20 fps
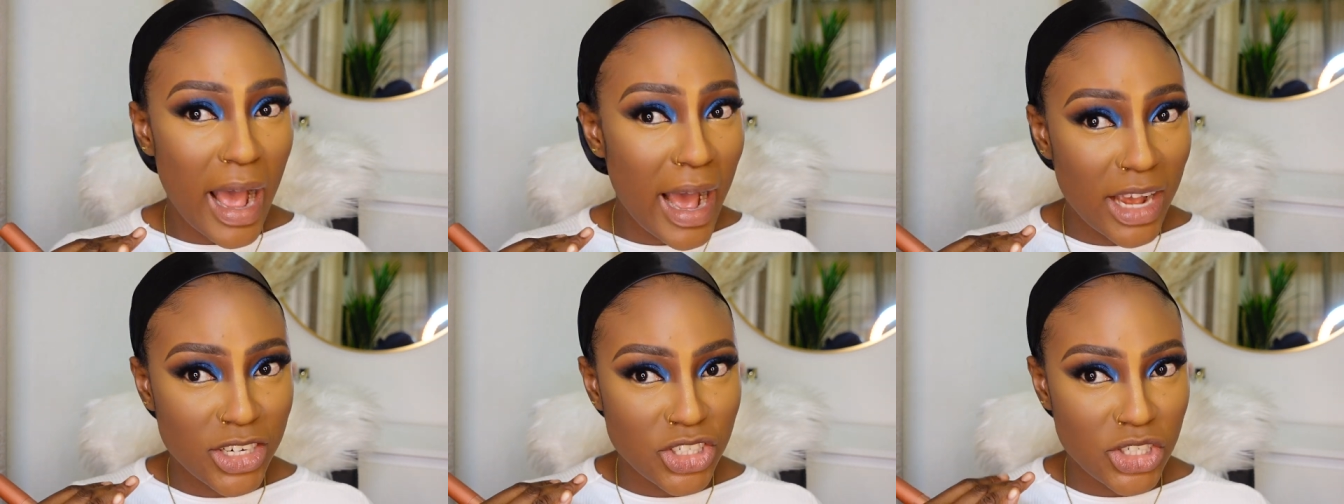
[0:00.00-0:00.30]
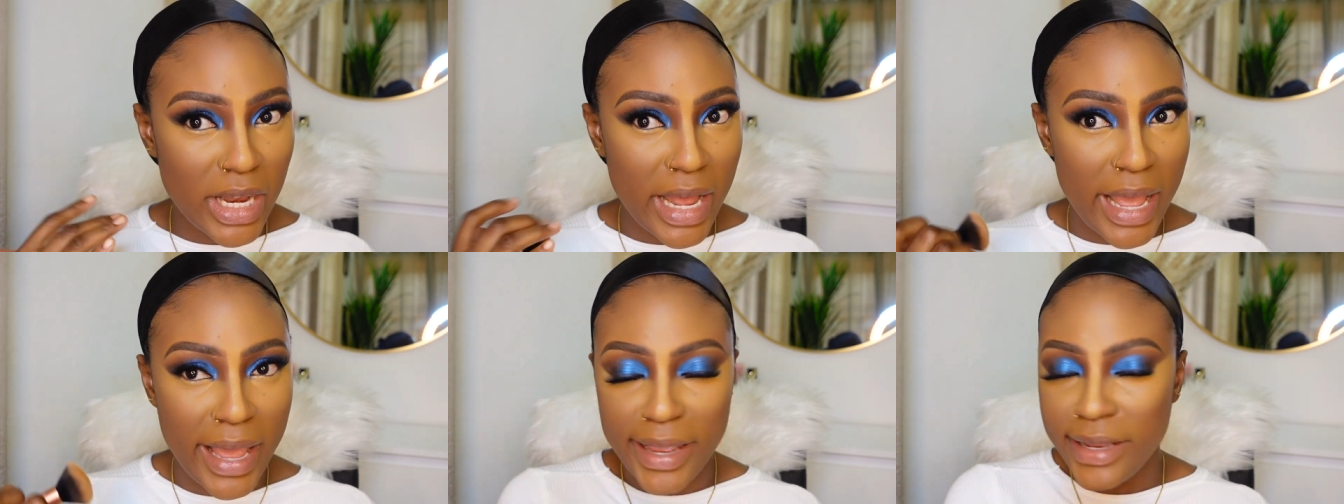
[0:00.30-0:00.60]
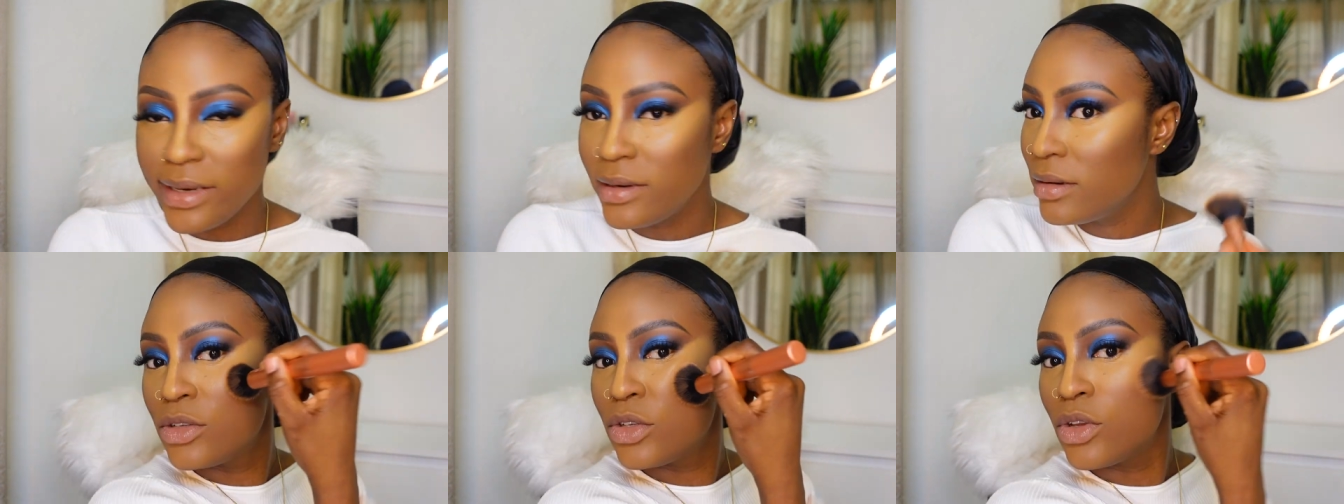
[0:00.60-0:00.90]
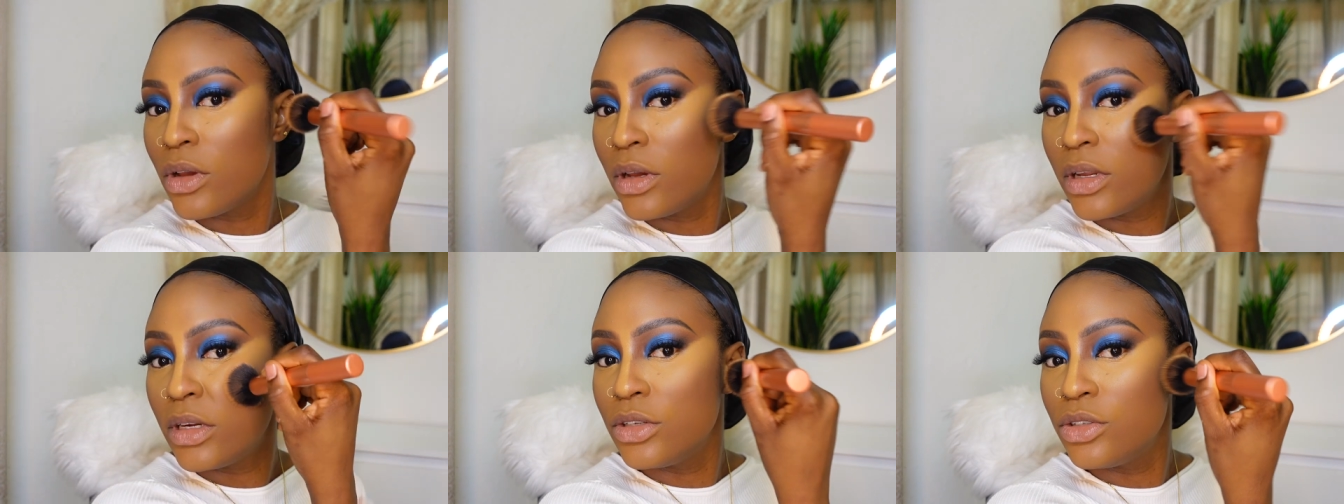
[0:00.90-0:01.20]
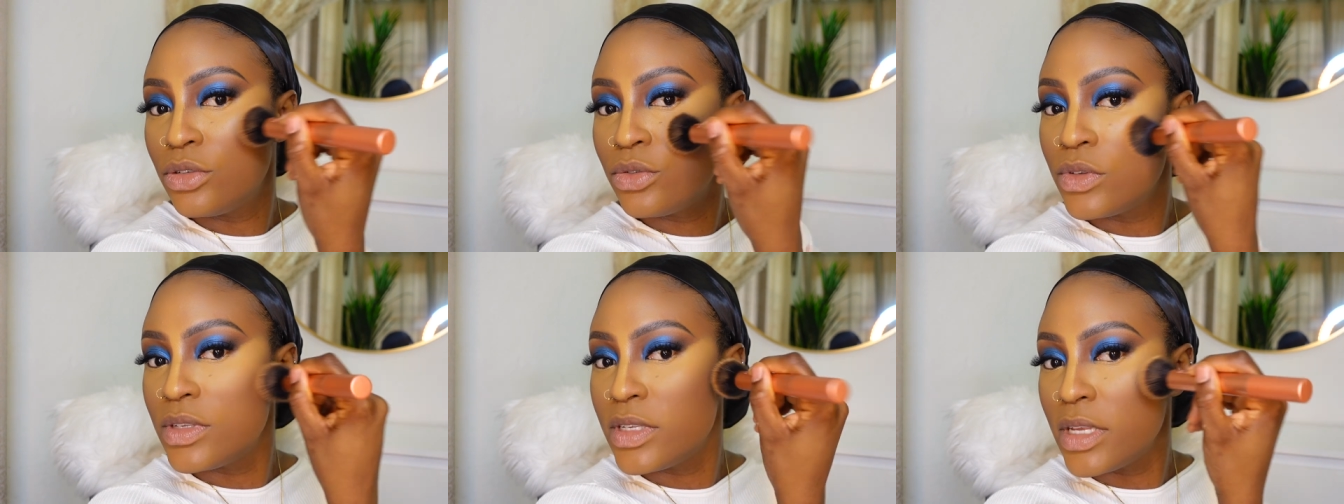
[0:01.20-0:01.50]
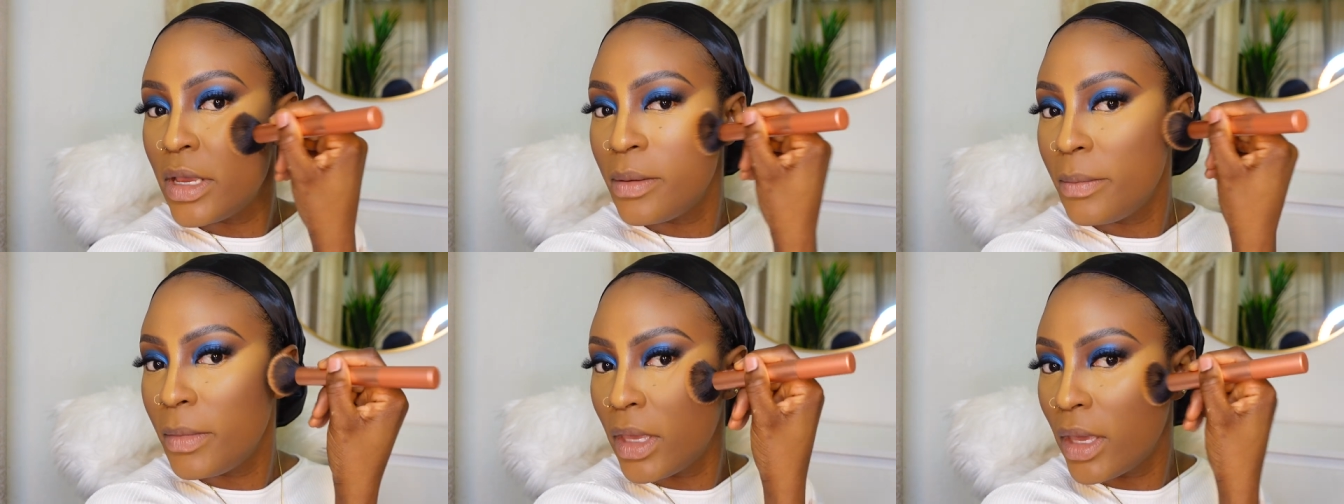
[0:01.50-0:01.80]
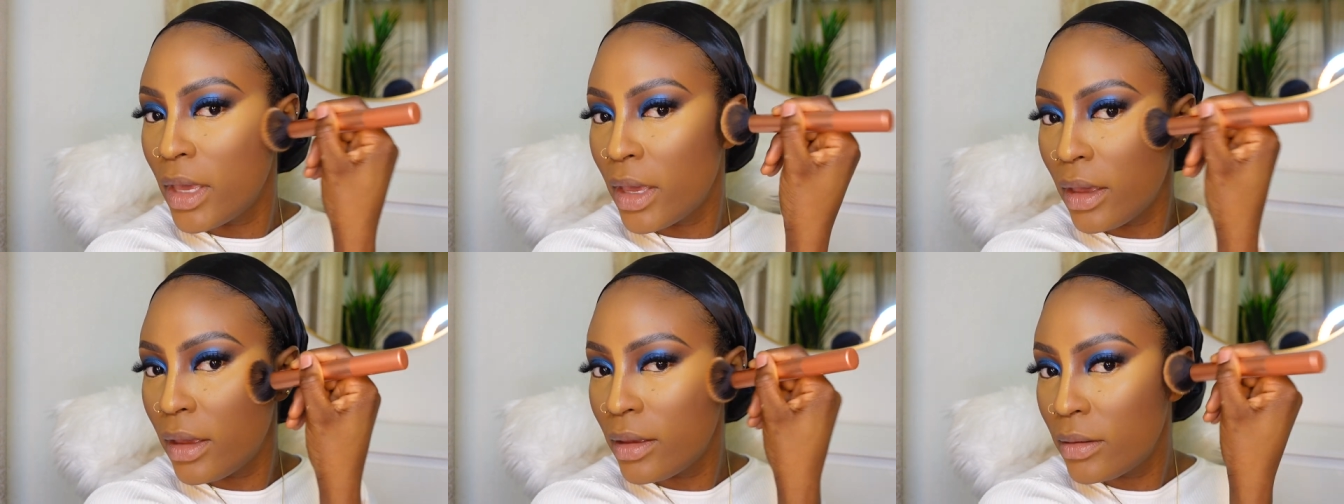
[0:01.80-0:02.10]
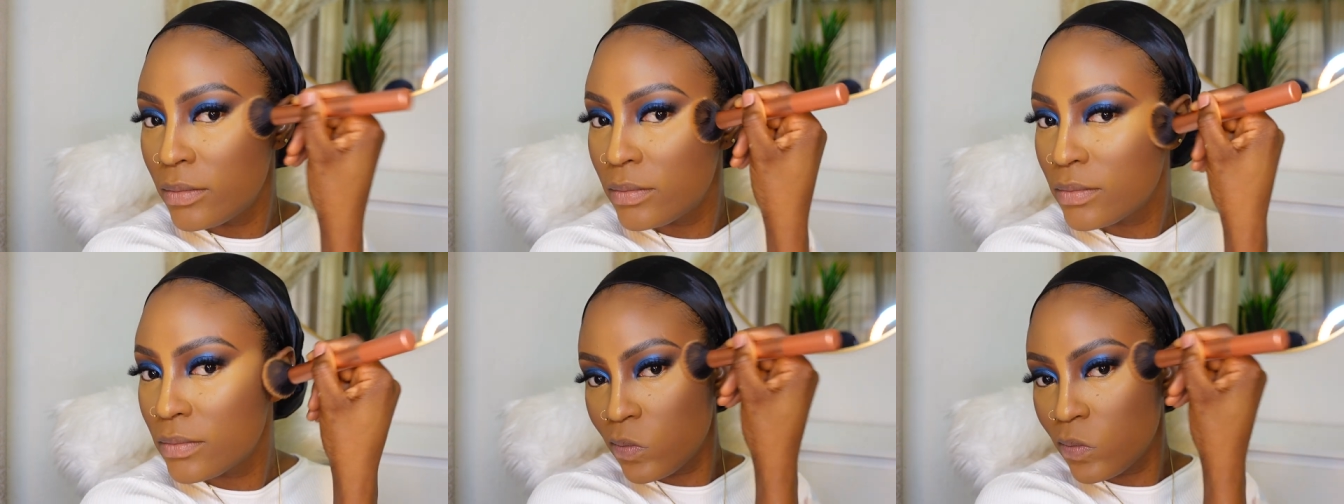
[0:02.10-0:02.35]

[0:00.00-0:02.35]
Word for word: harsh line. So you're gonna do same here.